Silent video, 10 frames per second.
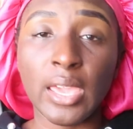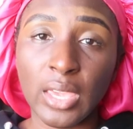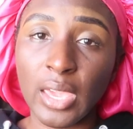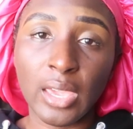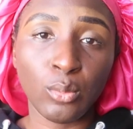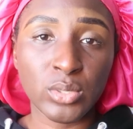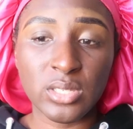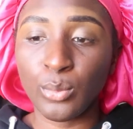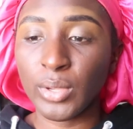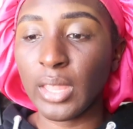AKA
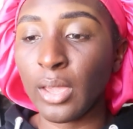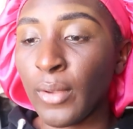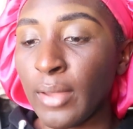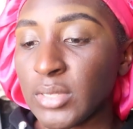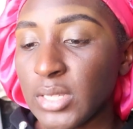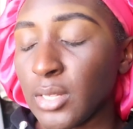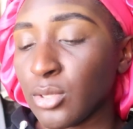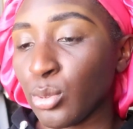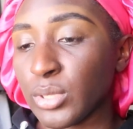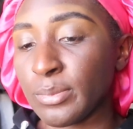was the one that
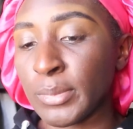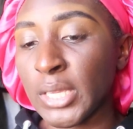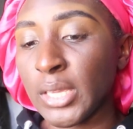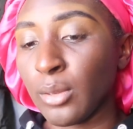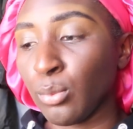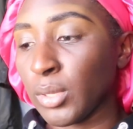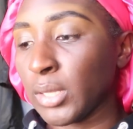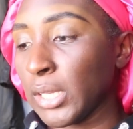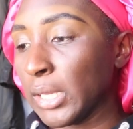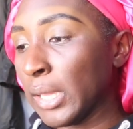gravitated towards me. It
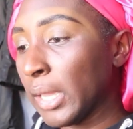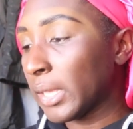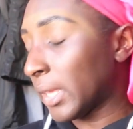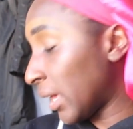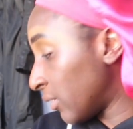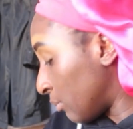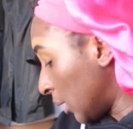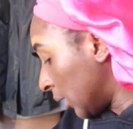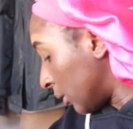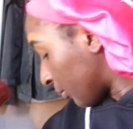really gave
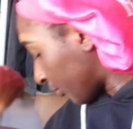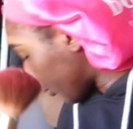me,